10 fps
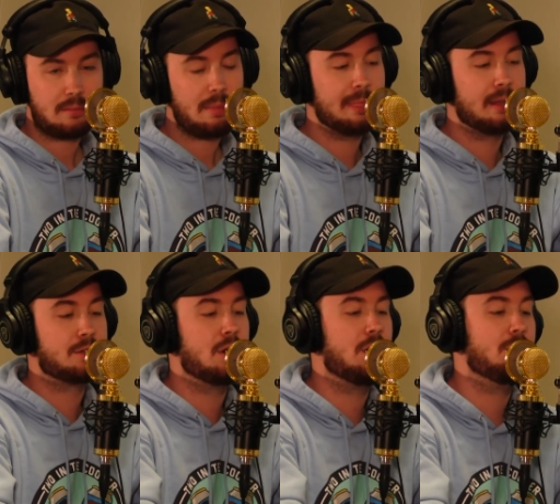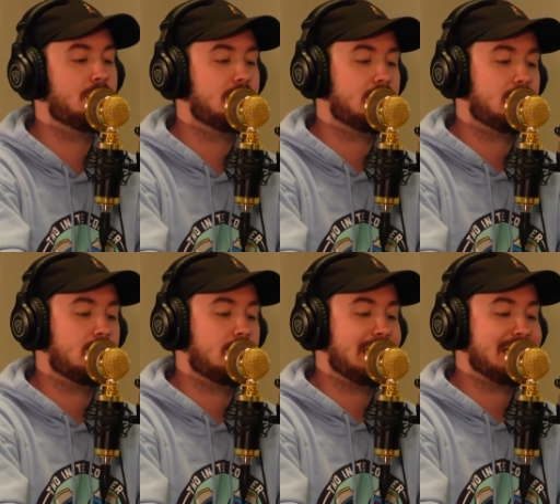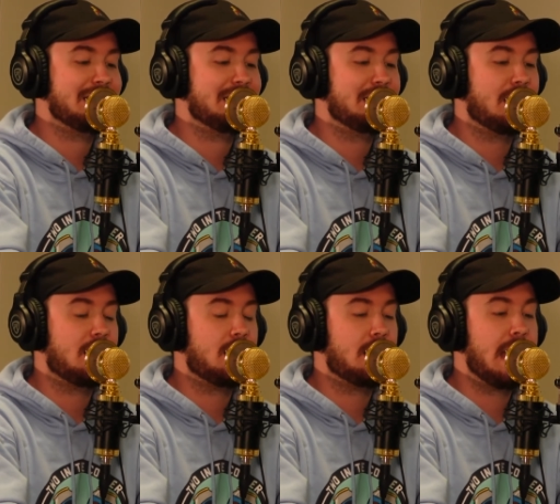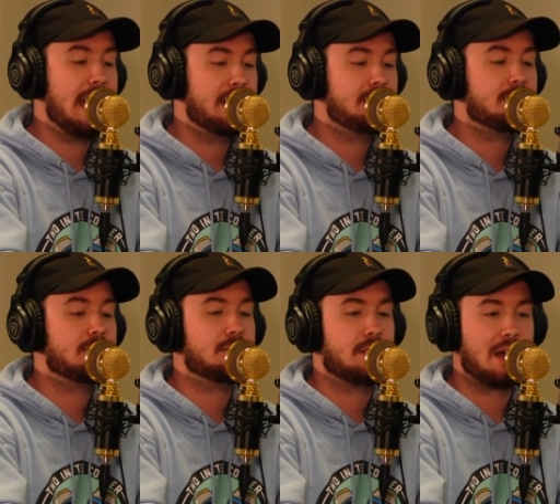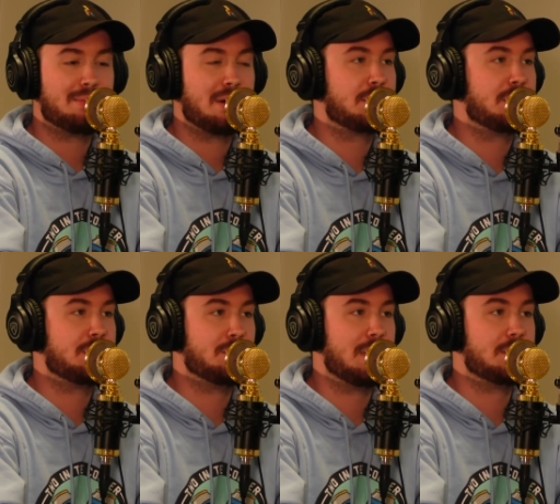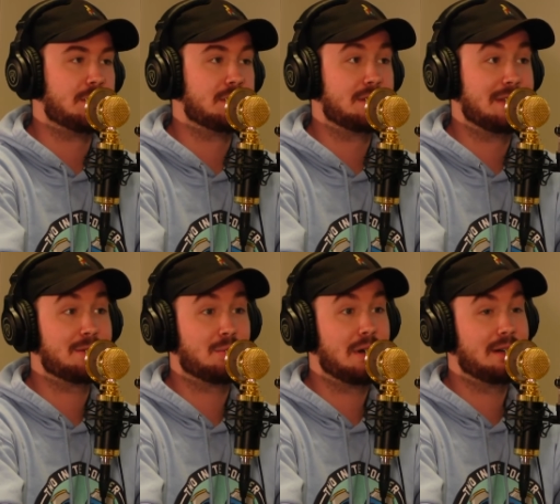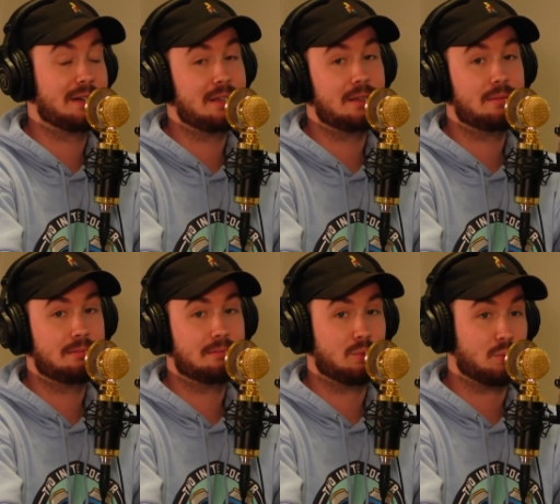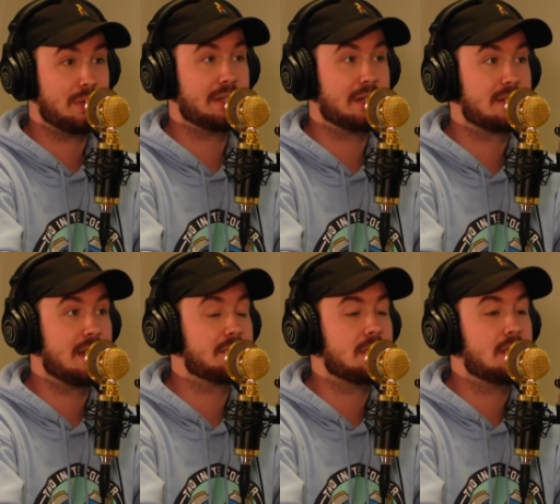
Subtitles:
So, the Ed high pressure situations. That's where he really excels.